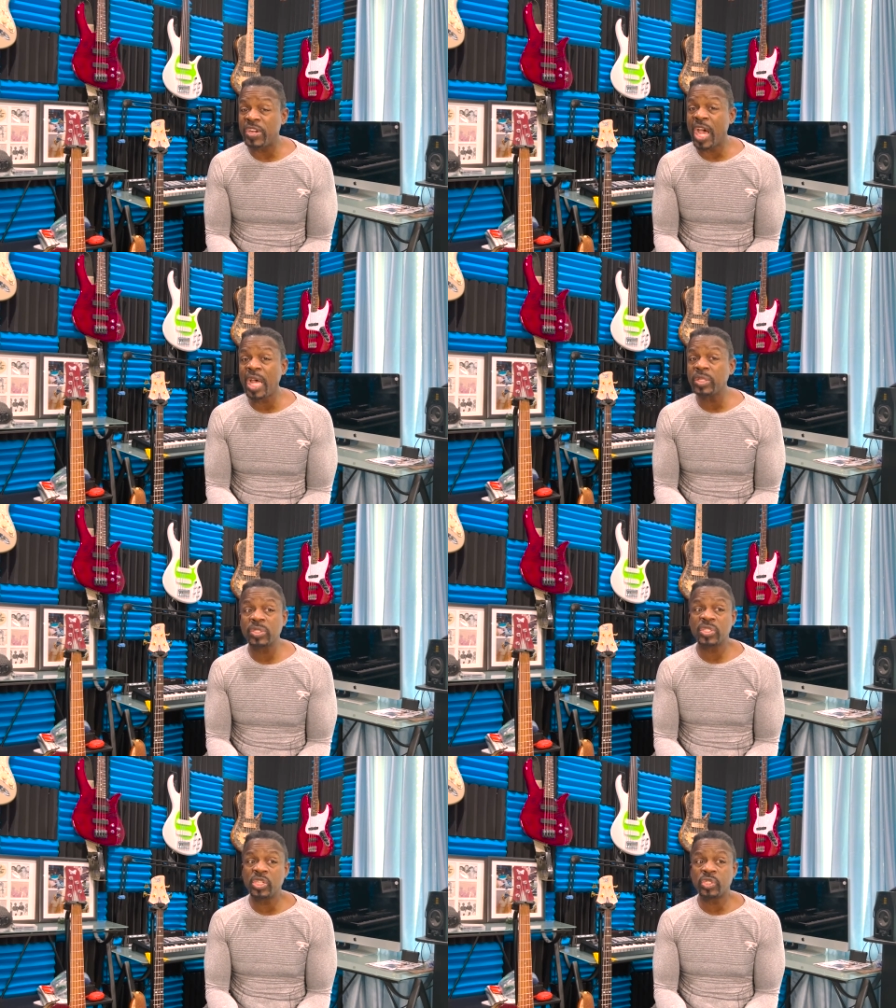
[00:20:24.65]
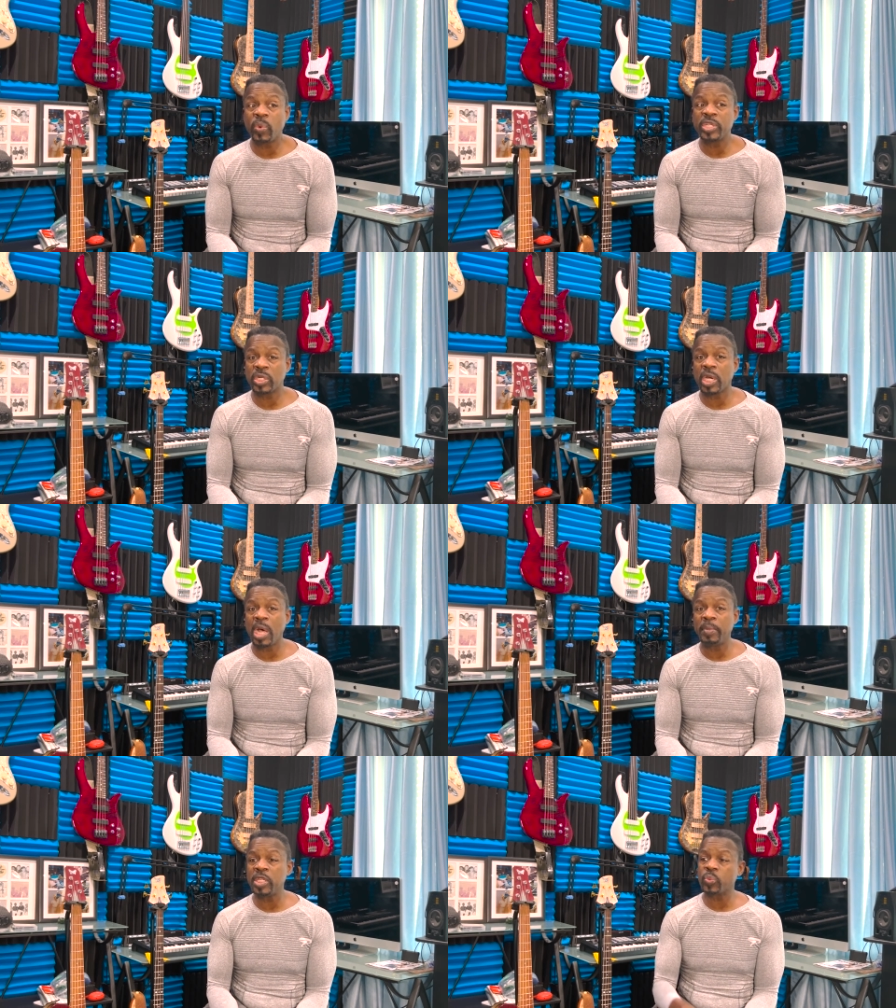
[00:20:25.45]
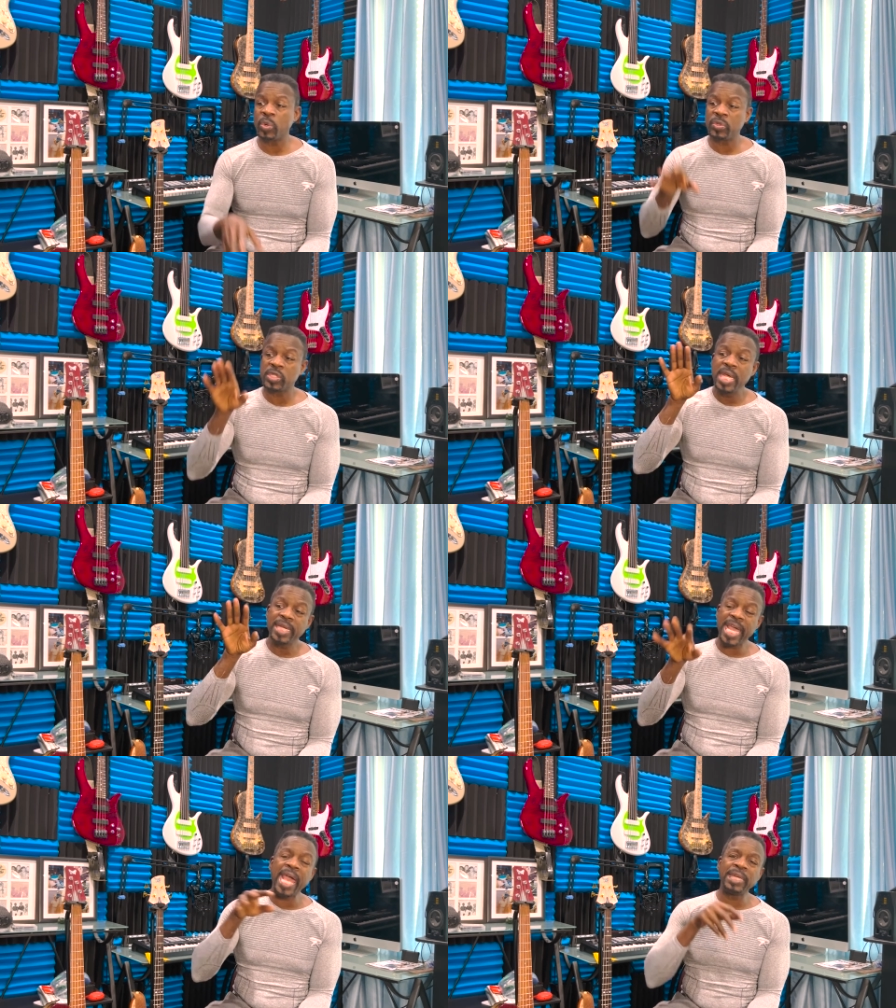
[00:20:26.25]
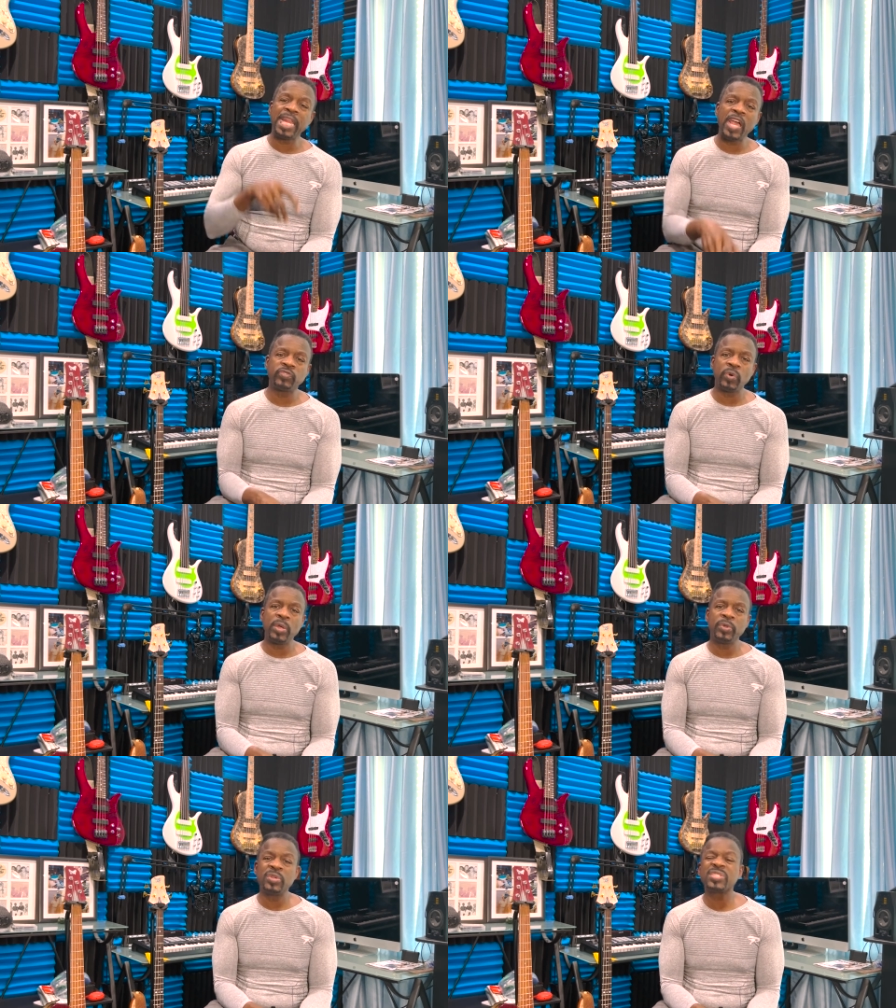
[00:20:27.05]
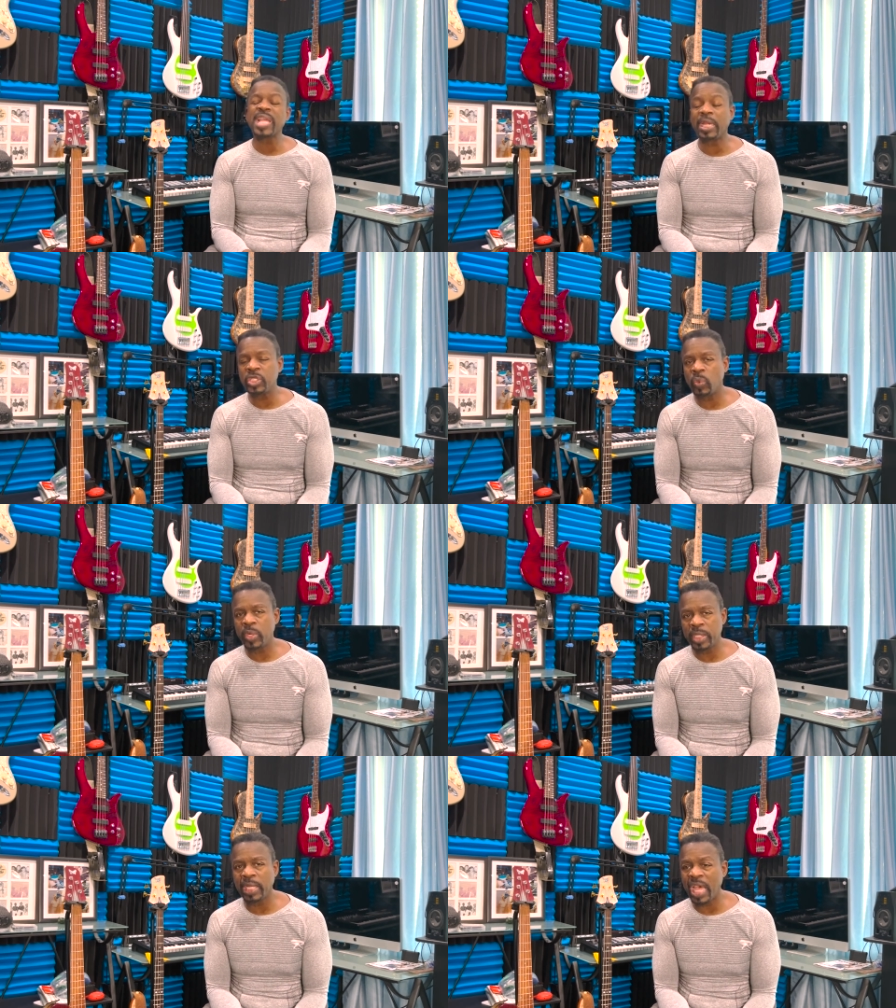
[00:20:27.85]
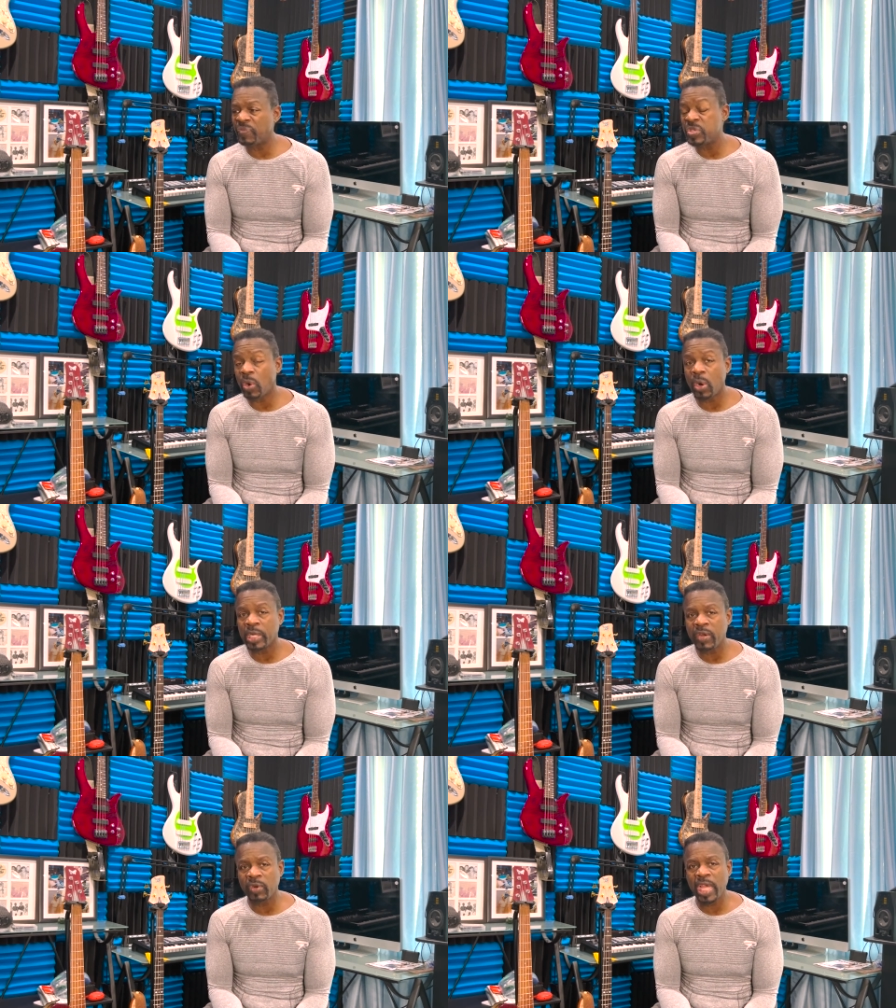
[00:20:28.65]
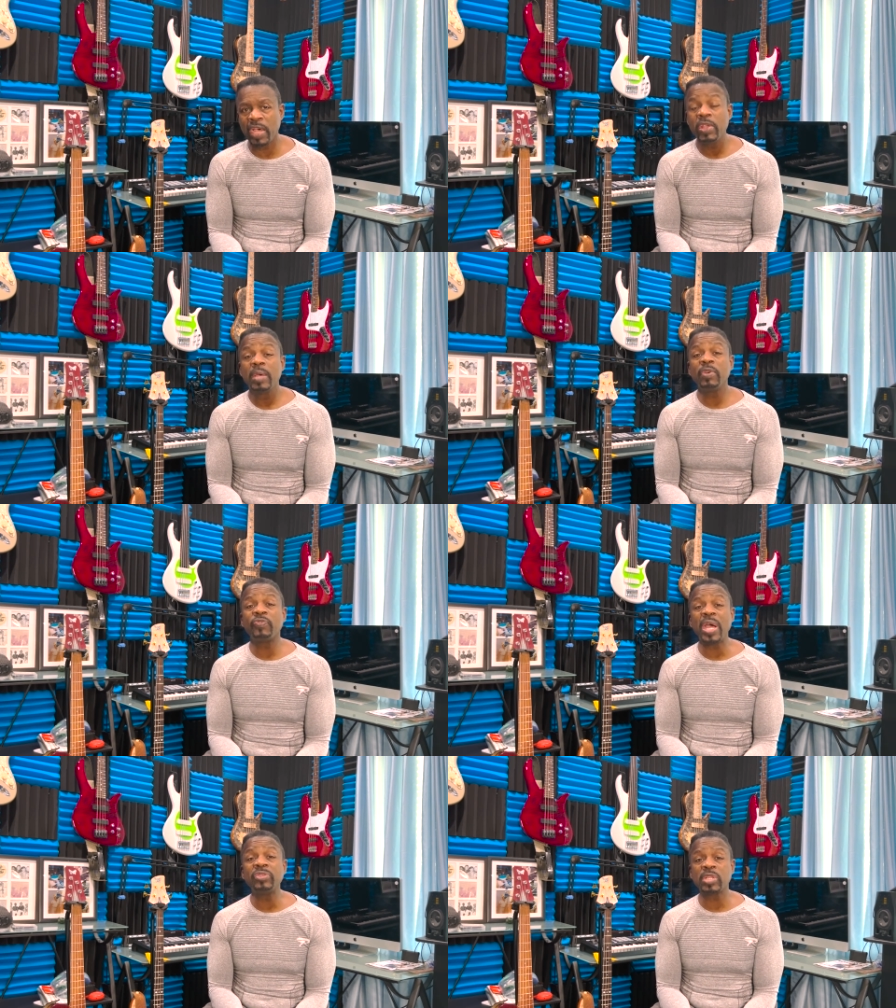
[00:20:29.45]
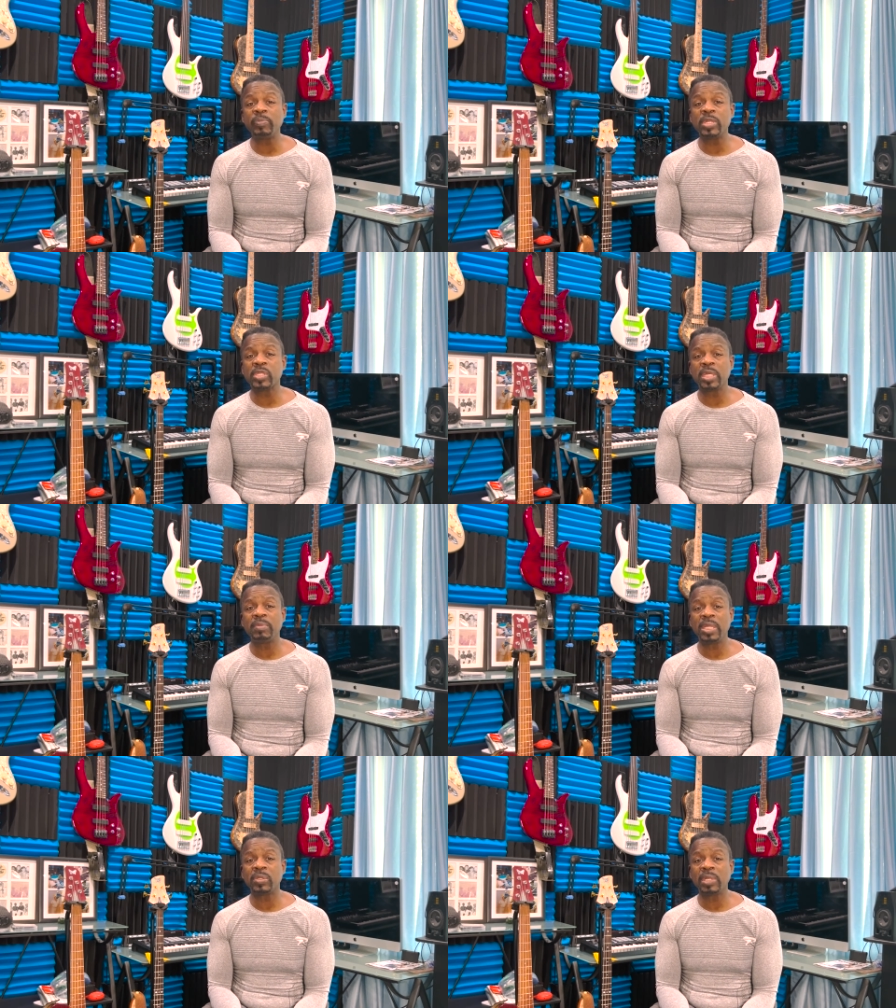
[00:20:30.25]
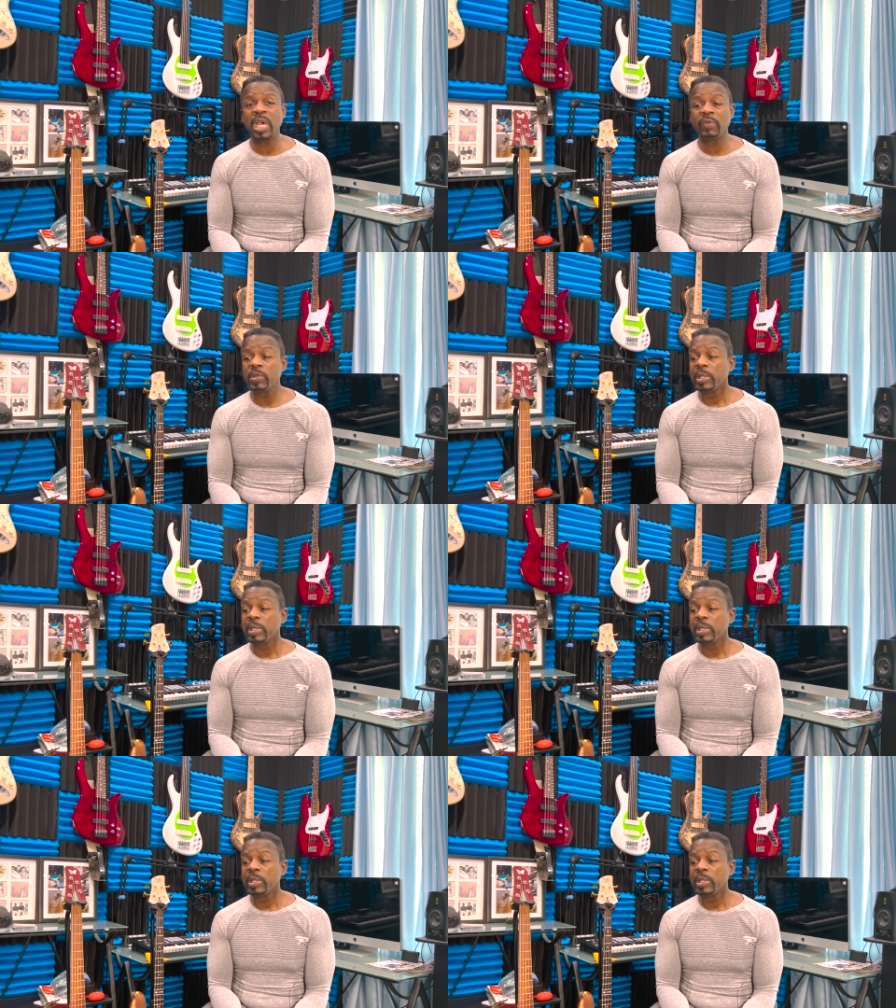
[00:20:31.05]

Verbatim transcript: Not situation comedies where there's canned laughter on there that's telling you when to laugh and you hardly ever laugh, but find something that's going to make you laugh.